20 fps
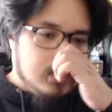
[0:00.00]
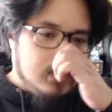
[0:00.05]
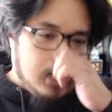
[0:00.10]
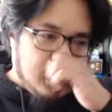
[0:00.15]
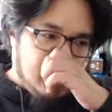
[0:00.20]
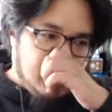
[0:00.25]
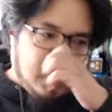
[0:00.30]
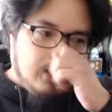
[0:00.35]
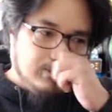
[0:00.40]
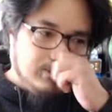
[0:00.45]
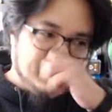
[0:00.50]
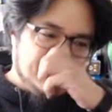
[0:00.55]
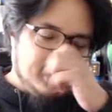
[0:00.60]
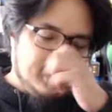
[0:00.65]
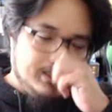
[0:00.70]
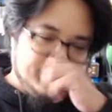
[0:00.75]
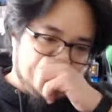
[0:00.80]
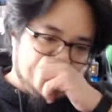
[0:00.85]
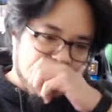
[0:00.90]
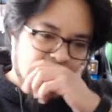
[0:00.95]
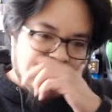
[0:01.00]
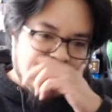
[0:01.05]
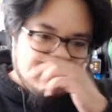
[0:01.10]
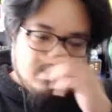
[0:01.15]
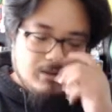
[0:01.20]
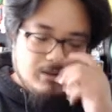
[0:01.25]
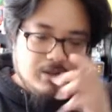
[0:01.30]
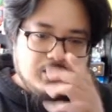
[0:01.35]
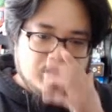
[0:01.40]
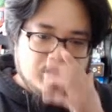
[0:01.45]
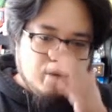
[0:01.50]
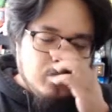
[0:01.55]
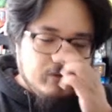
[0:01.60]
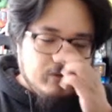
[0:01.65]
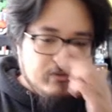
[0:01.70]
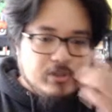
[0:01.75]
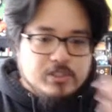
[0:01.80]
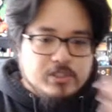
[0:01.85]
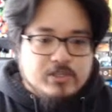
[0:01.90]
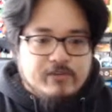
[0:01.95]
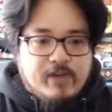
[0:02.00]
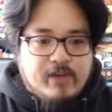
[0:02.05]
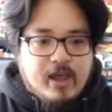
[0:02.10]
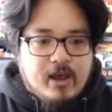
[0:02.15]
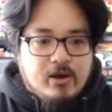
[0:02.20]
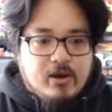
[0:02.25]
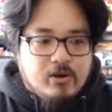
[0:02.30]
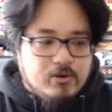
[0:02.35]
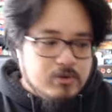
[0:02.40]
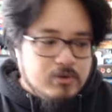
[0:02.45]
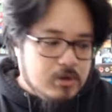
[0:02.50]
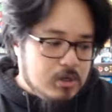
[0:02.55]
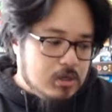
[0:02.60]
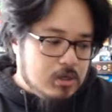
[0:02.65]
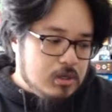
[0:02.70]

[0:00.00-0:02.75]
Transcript: I would say is kind of like the equivalent of how,